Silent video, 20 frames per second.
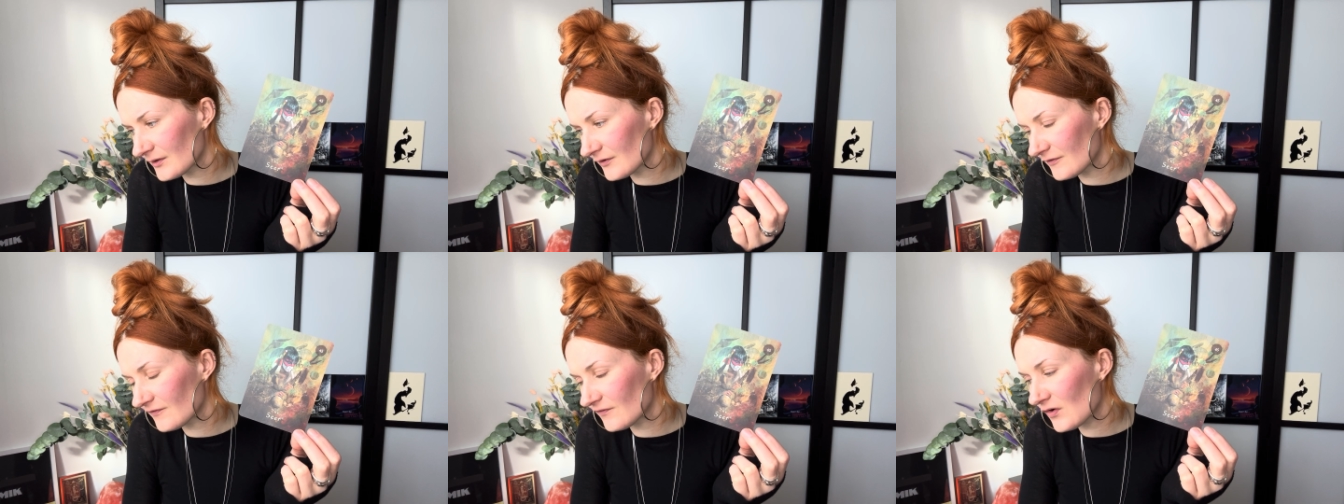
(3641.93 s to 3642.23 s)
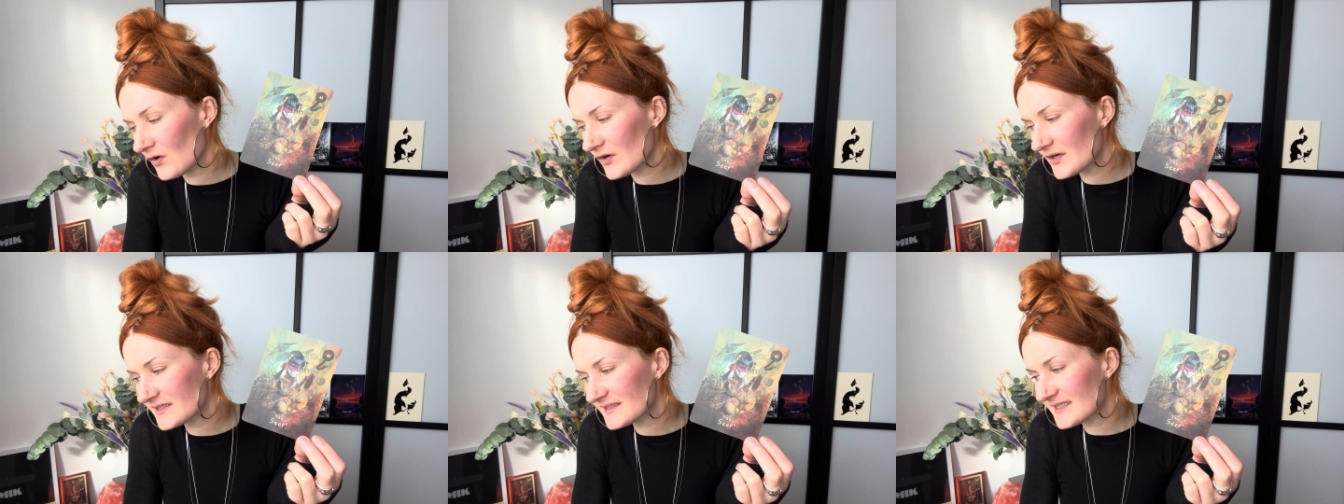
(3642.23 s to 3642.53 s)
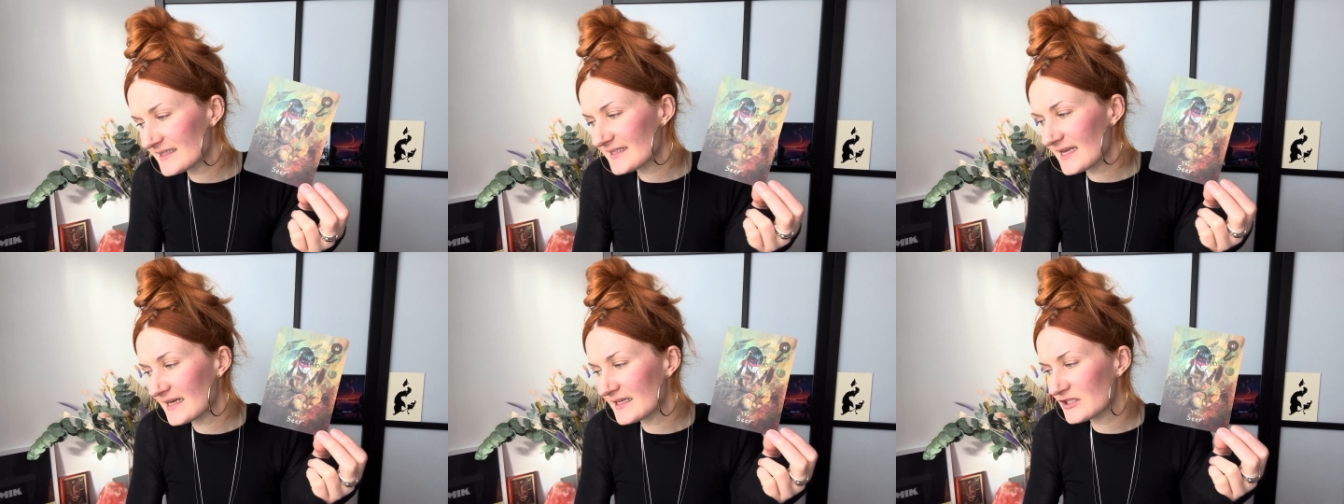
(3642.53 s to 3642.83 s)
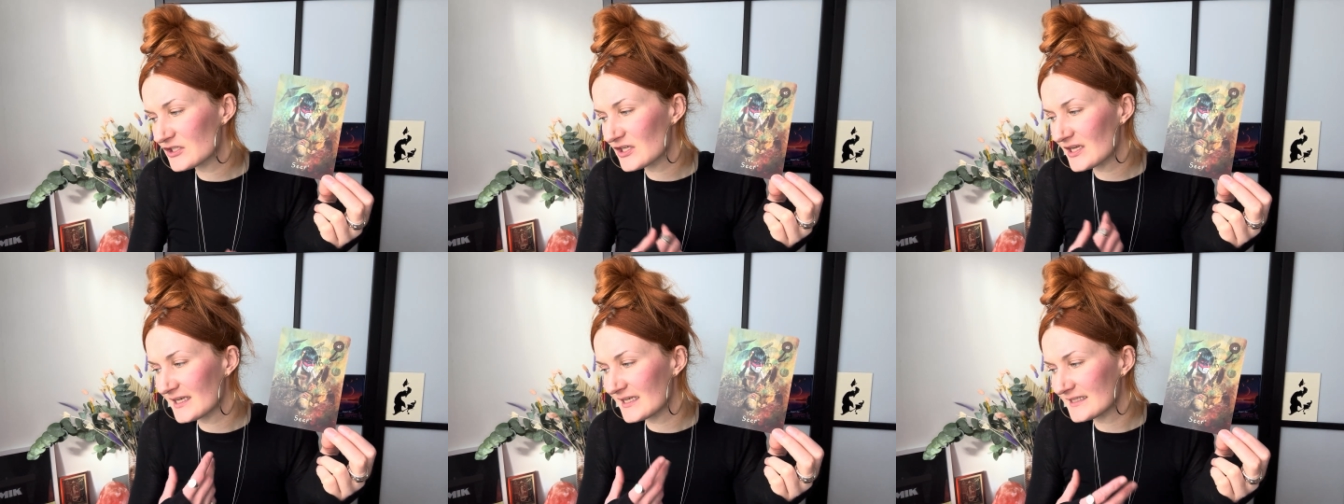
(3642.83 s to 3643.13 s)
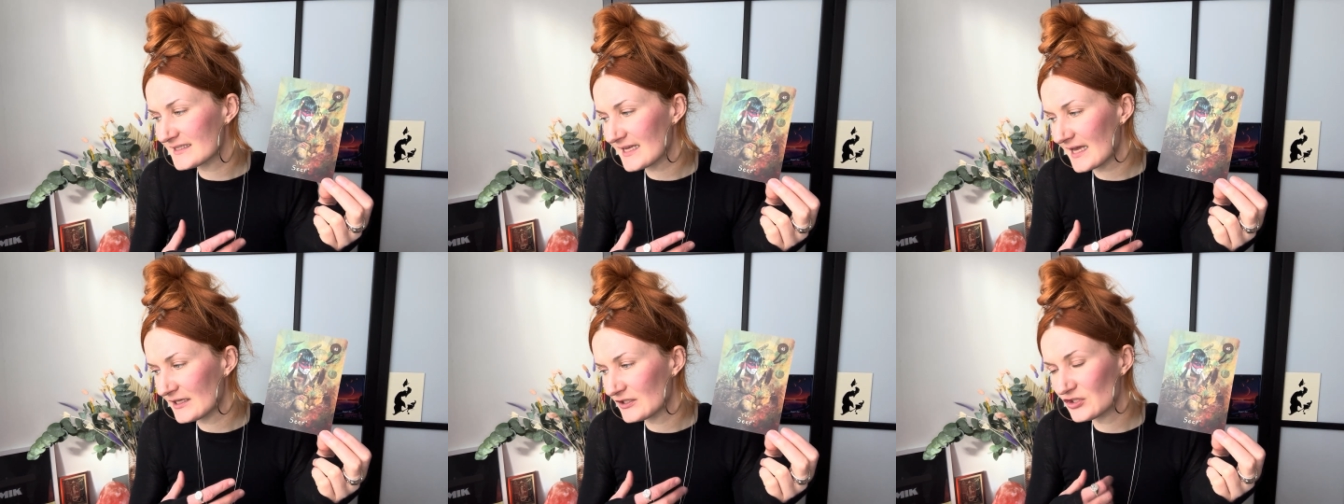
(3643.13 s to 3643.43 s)
focuses energy and
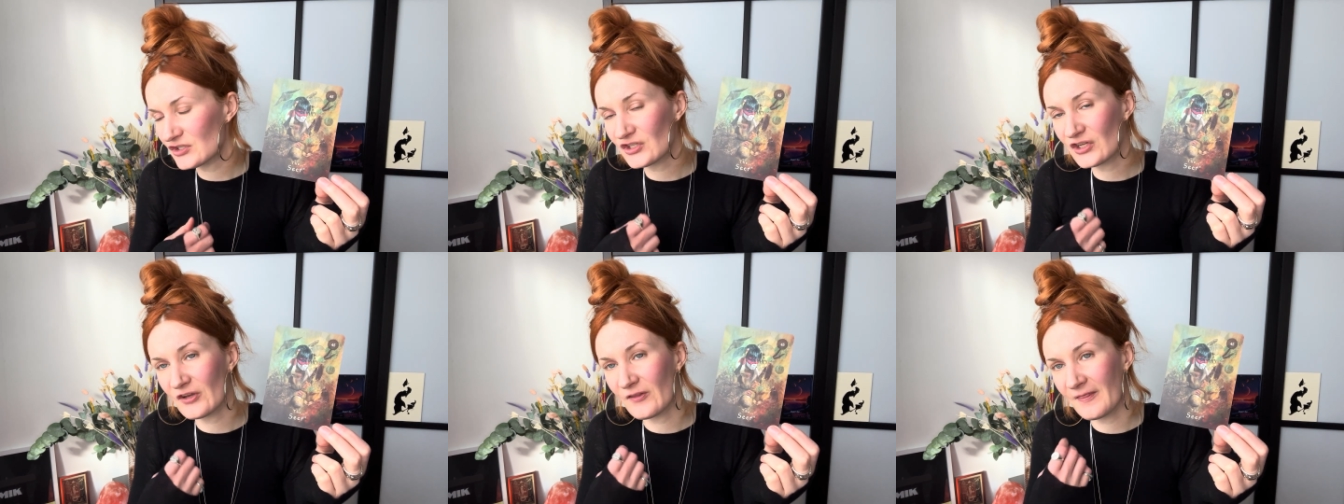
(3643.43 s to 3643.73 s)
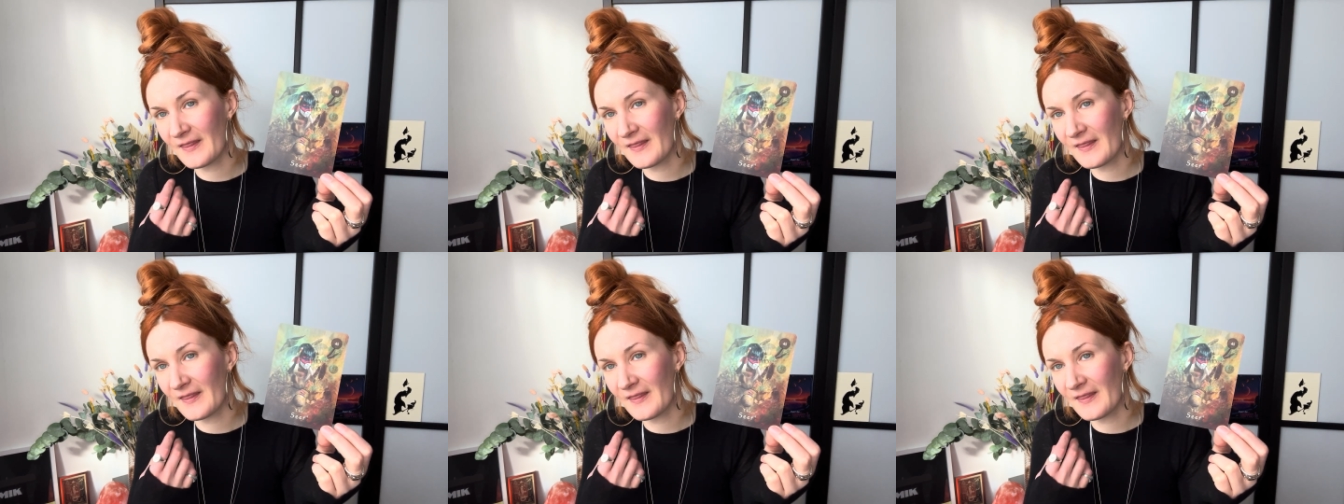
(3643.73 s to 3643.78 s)
attention,